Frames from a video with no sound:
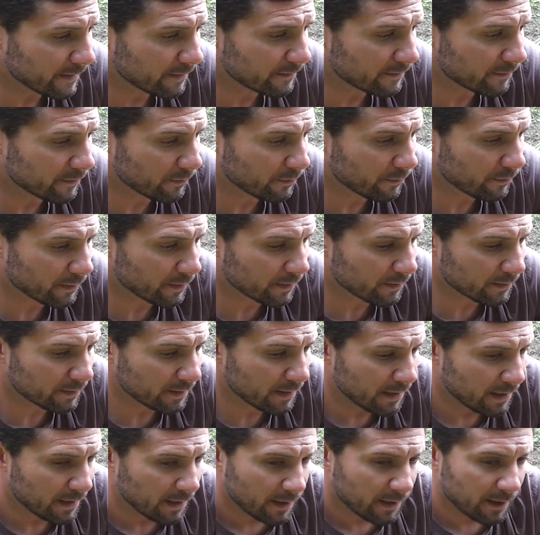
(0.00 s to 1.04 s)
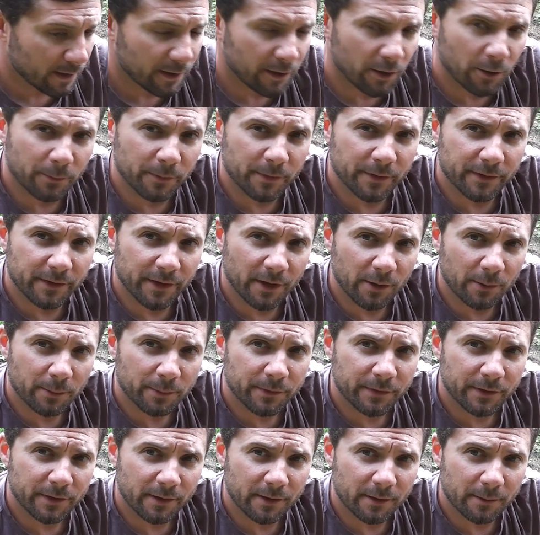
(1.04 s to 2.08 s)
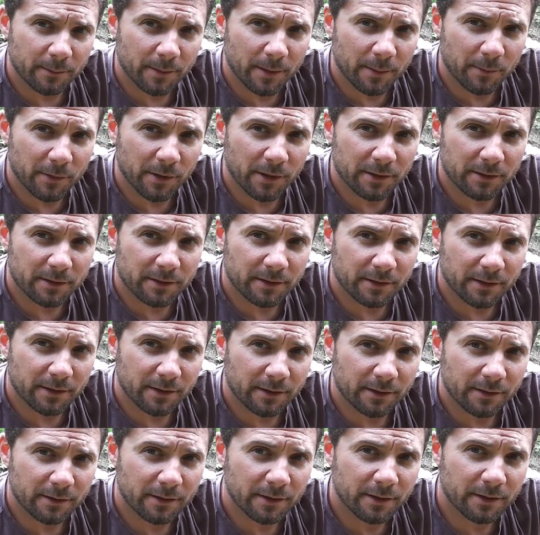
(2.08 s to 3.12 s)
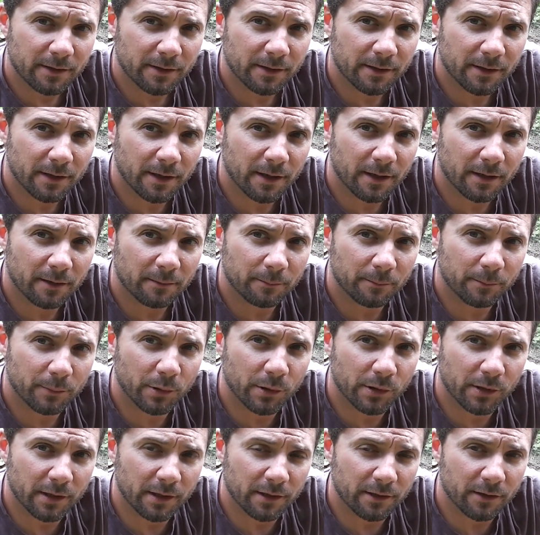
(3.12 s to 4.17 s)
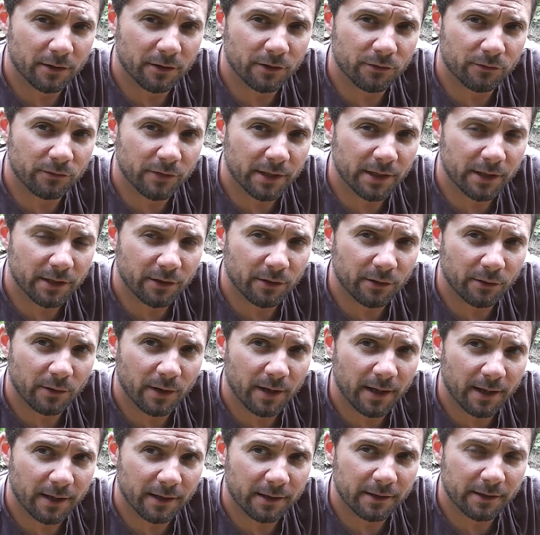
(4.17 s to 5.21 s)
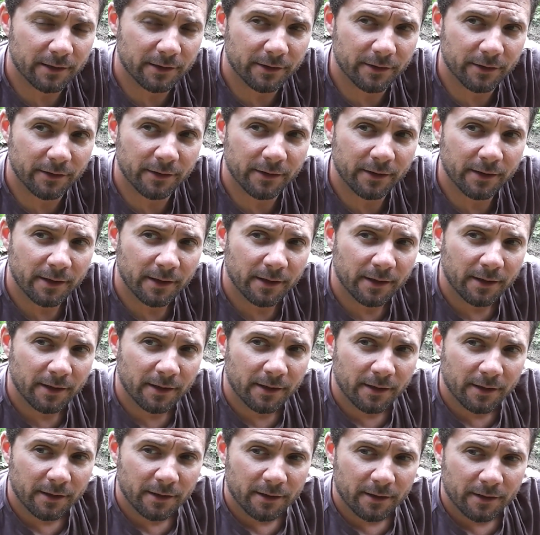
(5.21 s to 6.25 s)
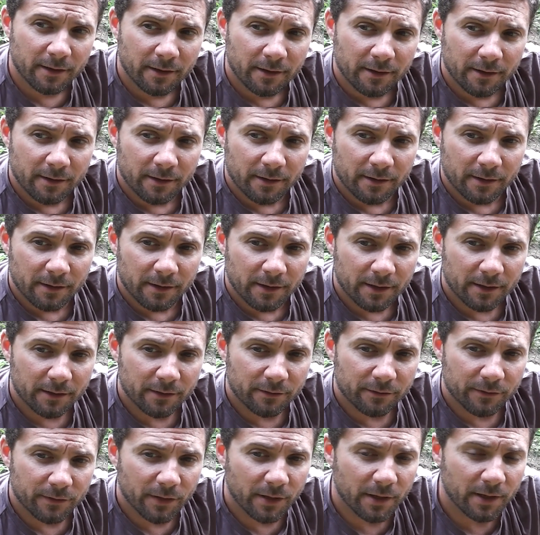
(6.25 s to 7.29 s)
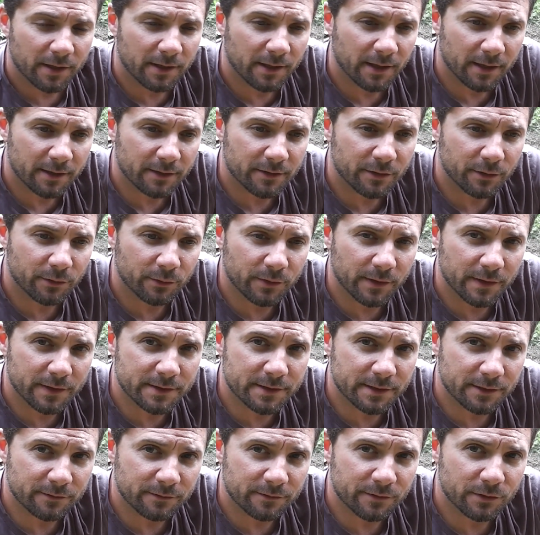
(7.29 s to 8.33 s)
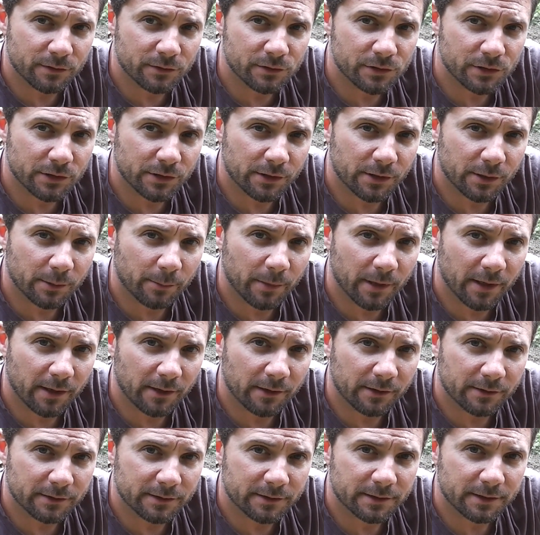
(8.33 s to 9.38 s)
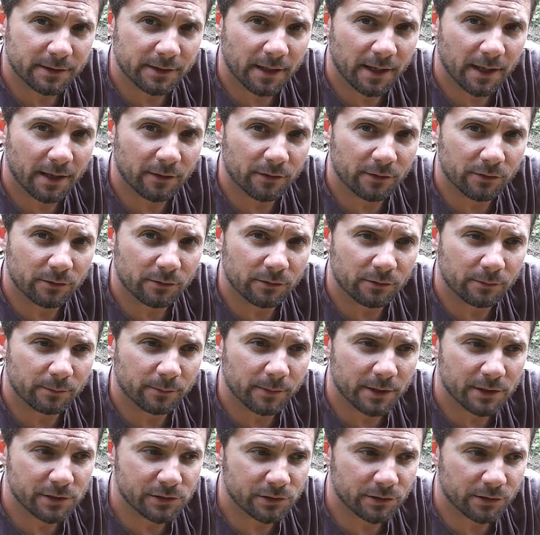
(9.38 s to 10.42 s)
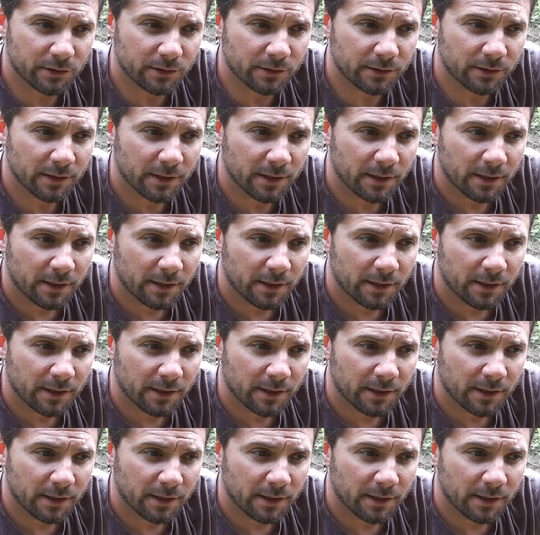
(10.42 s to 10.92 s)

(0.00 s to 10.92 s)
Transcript: So uh, I hope this helps. Um, I might uh, put another video on here in the not too distant future about how to measure